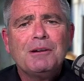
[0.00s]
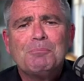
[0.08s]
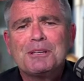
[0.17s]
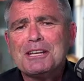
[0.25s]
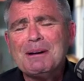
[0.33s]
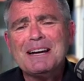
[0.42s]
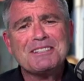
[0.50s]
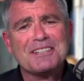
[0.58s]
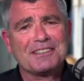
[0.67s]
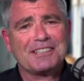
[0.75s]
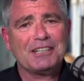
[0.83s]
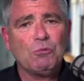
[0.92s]
But the
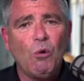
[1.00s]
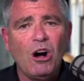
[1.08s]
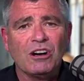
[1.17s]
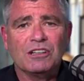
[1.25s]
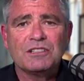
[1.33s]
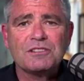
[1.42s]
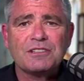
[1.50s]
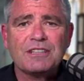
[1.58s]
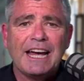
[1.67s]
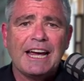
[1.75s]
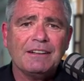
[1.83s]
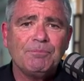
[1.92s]
amazing thing was
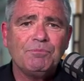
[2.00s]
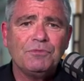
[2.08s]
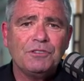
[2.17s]
that